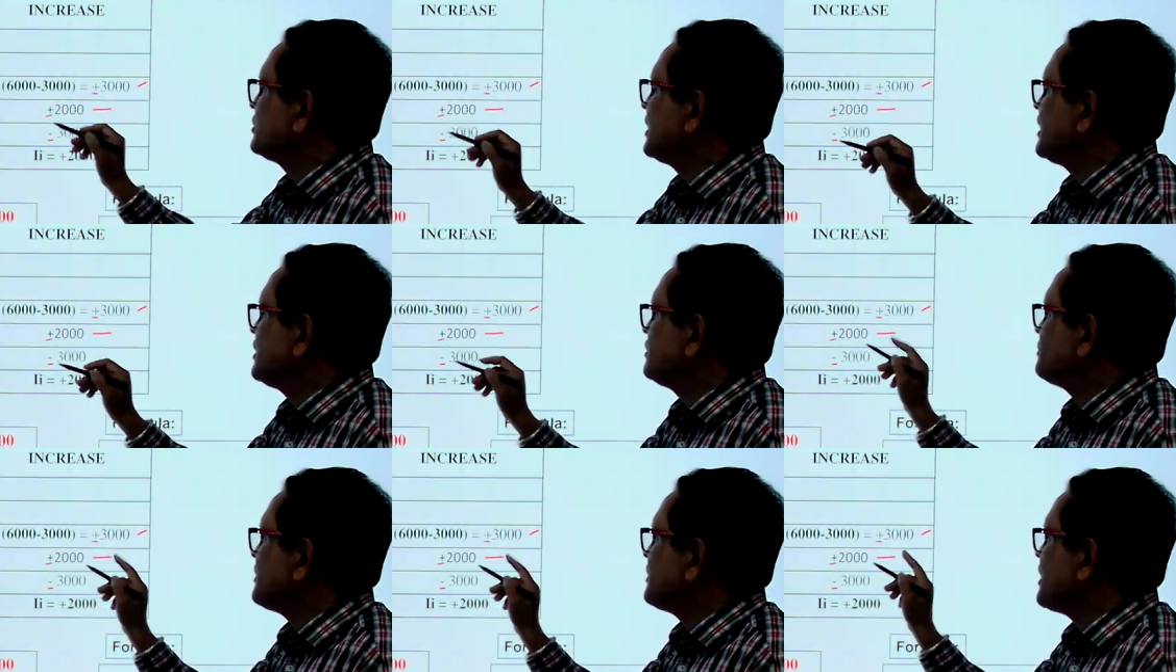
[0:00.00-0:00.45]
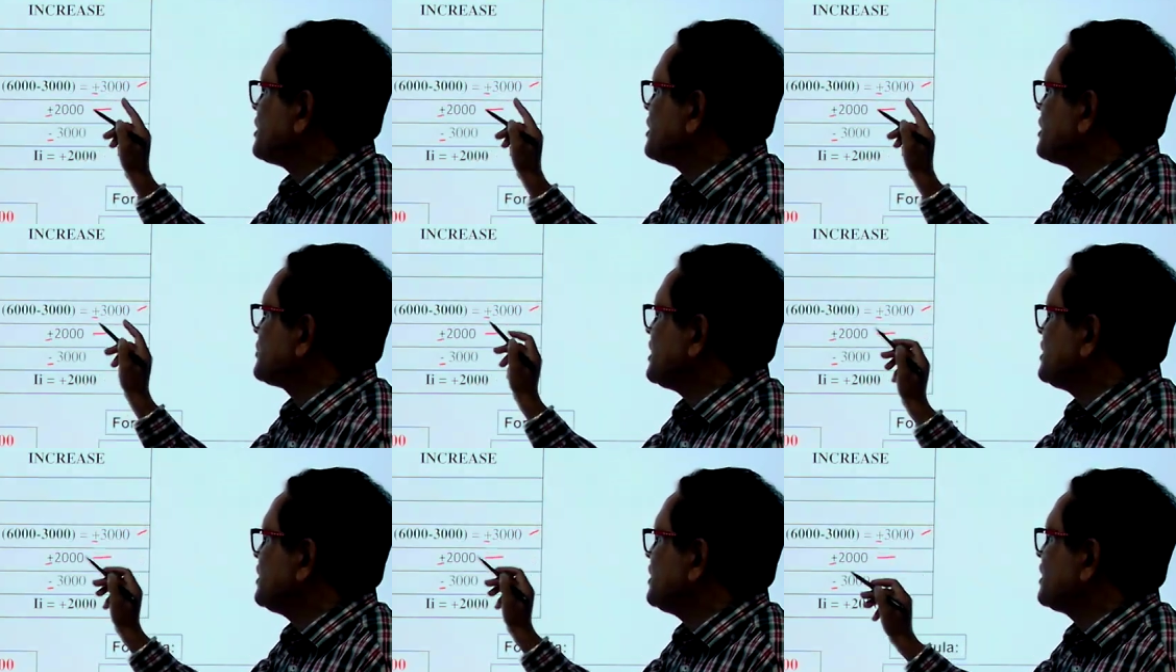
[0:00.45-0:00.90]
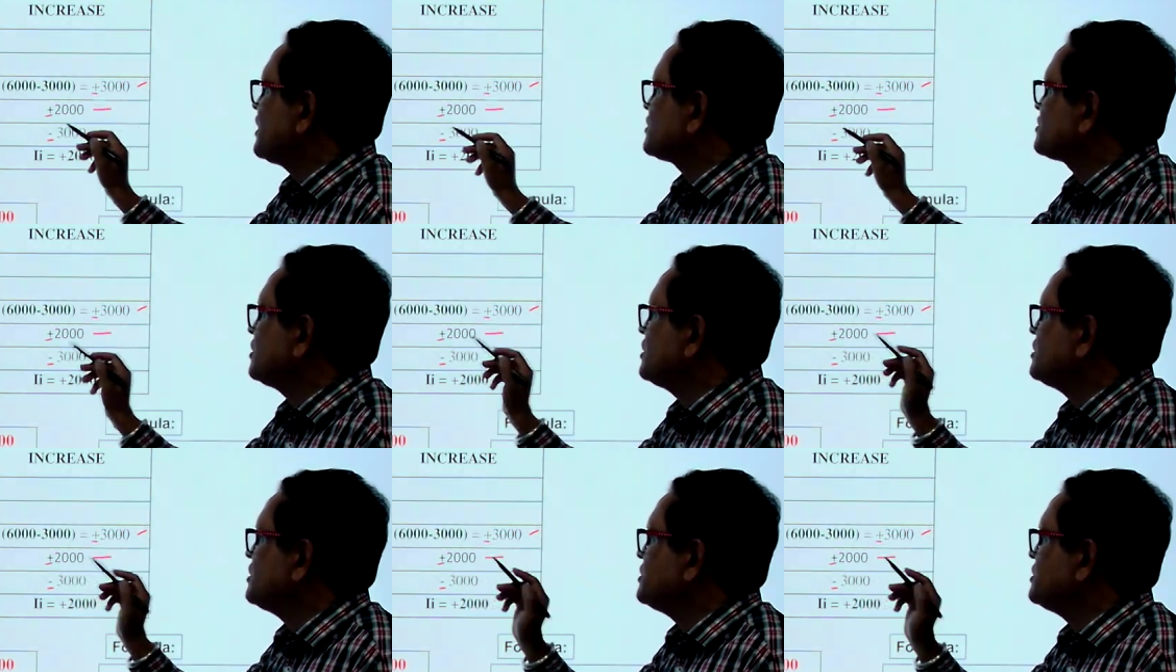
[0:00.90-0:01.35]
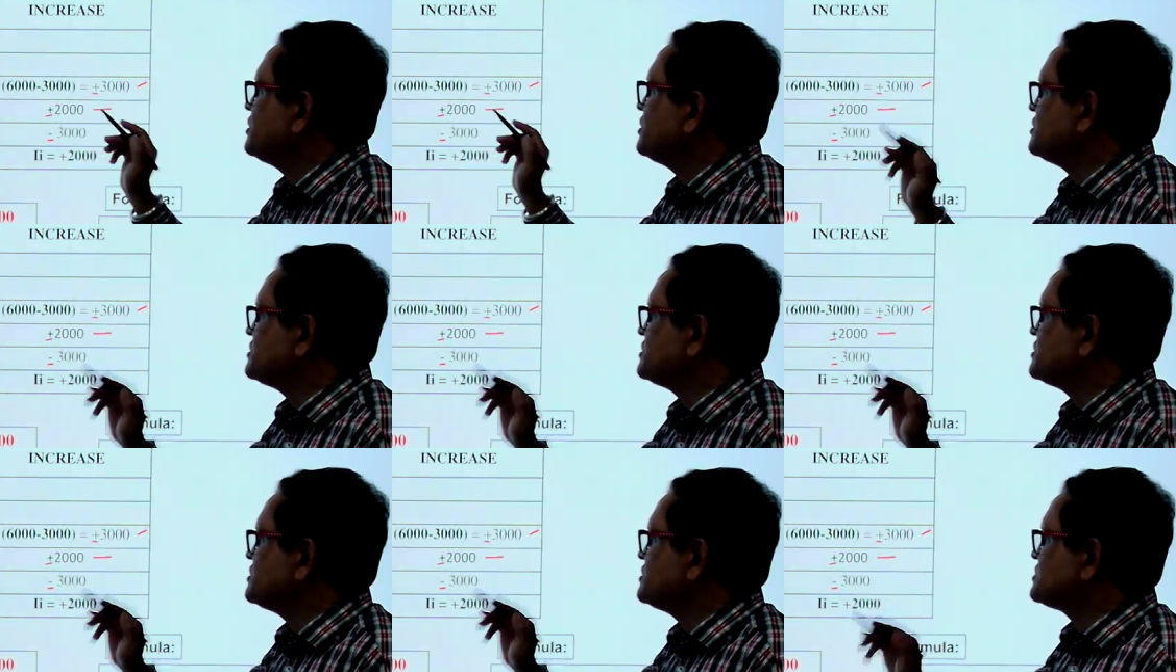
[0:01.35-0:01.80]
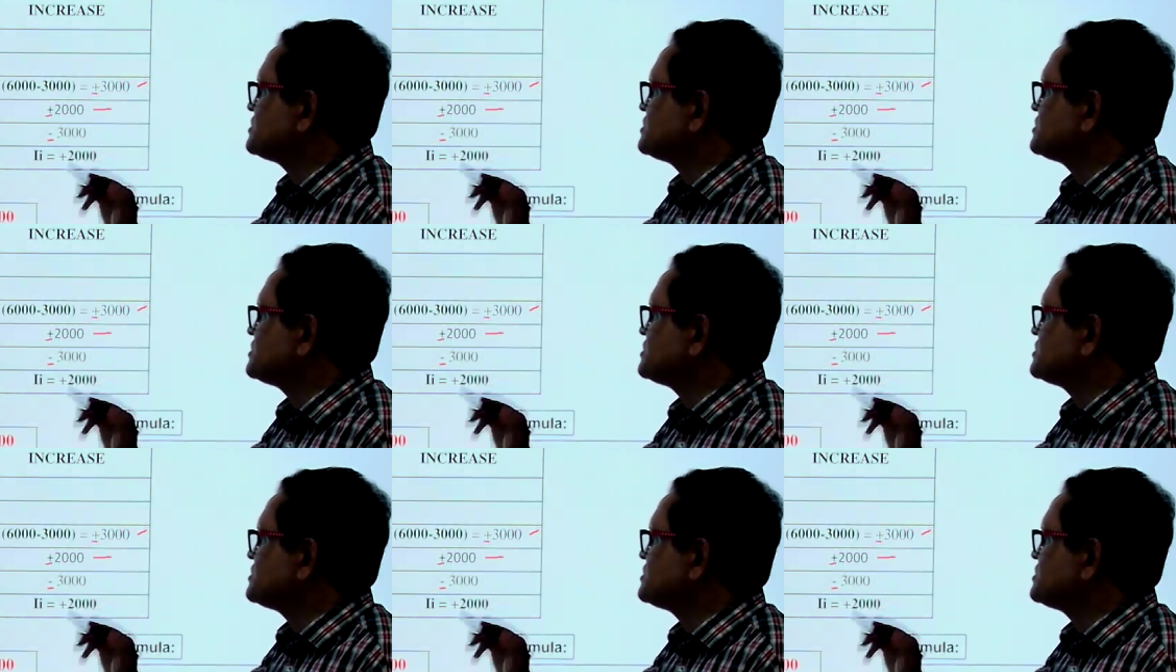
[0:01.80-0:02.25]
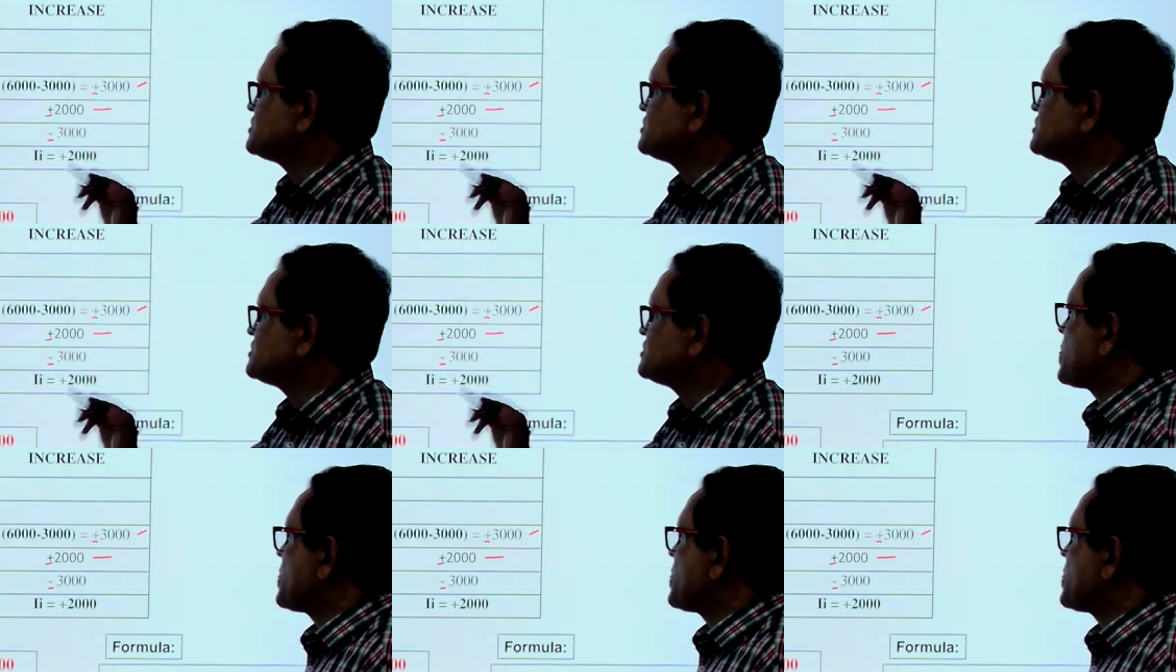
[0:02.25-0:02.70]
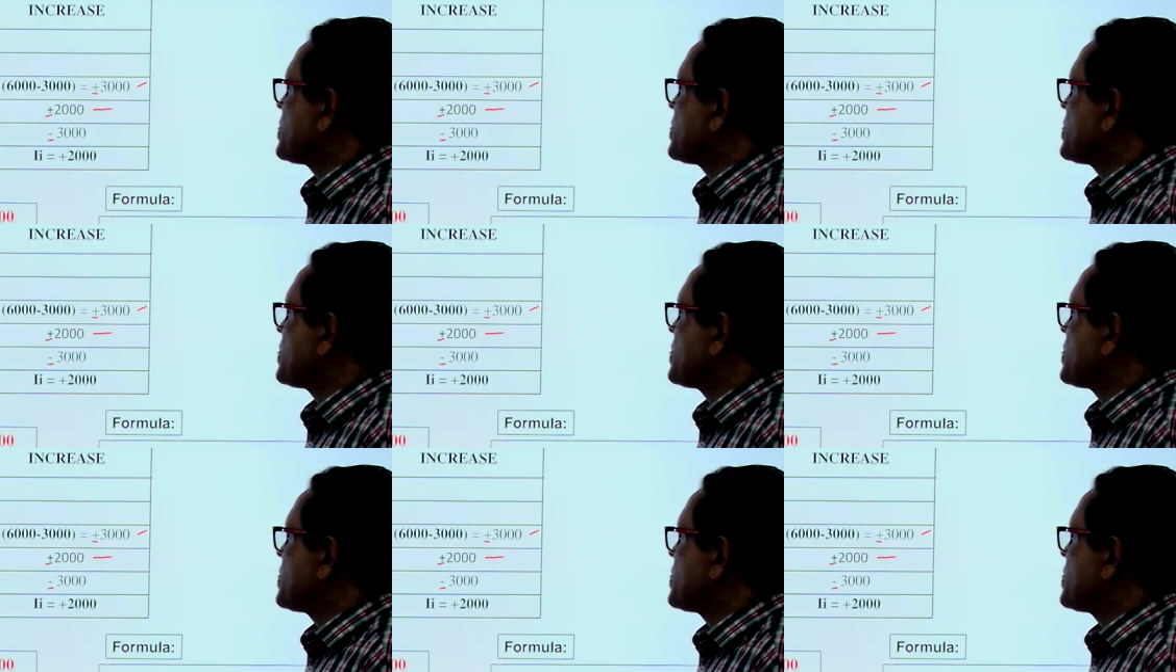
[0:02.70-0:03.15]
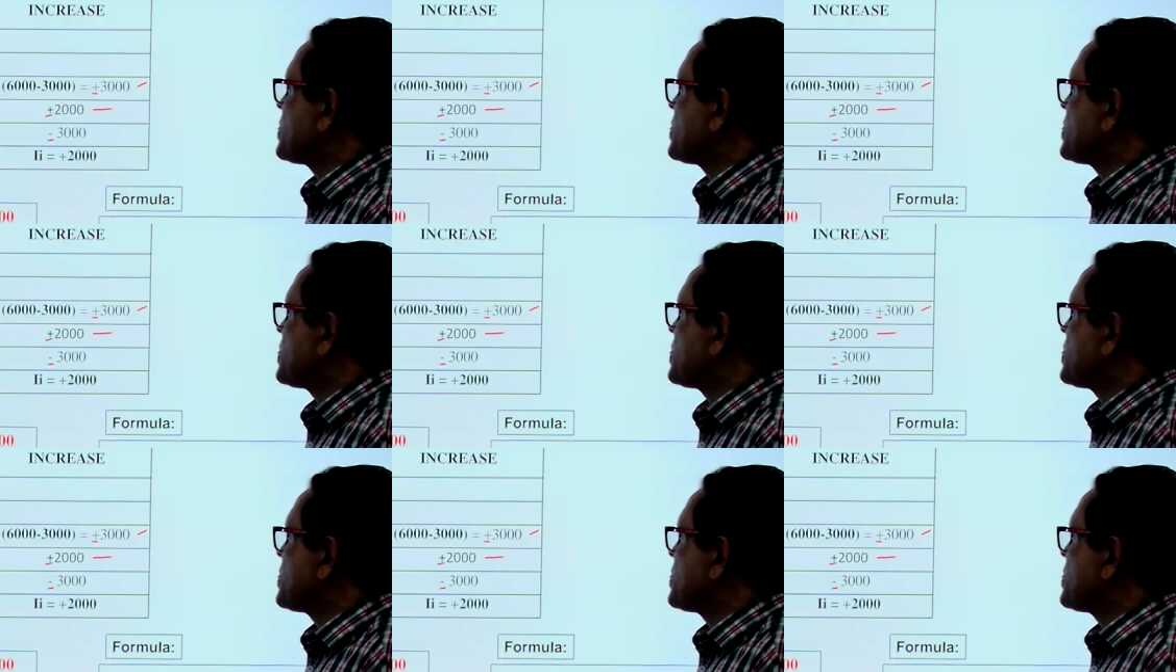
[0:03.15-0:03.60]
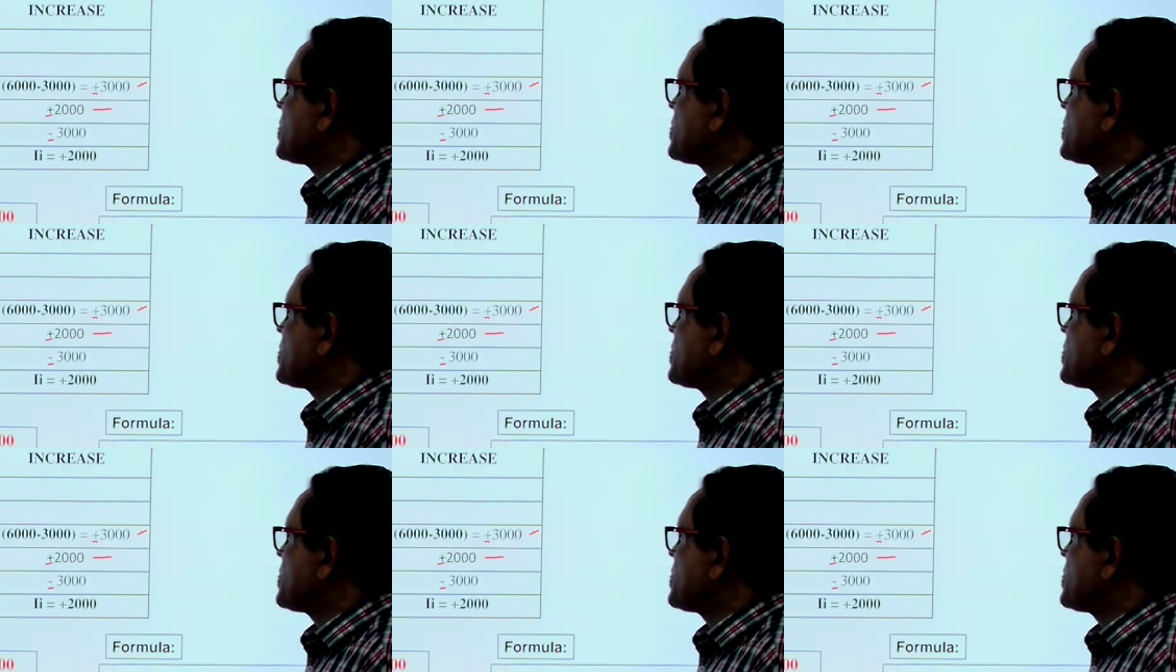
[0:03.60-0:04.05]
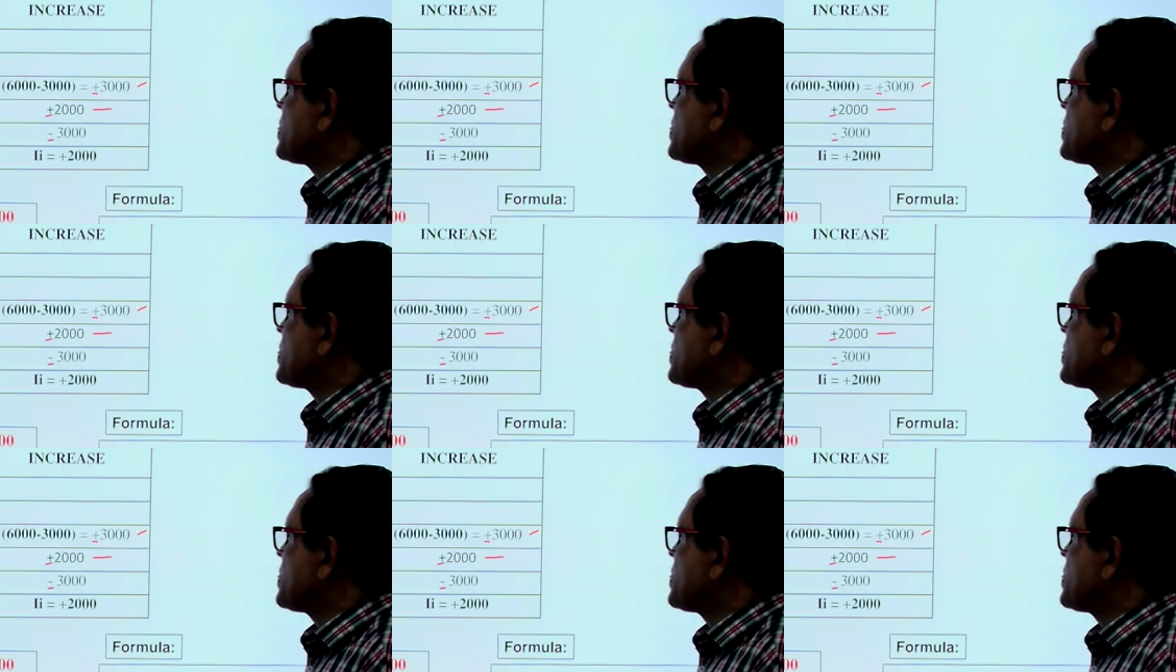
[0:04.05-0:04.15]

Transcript: So that is why I'm writing actually these signs here. The first 2 values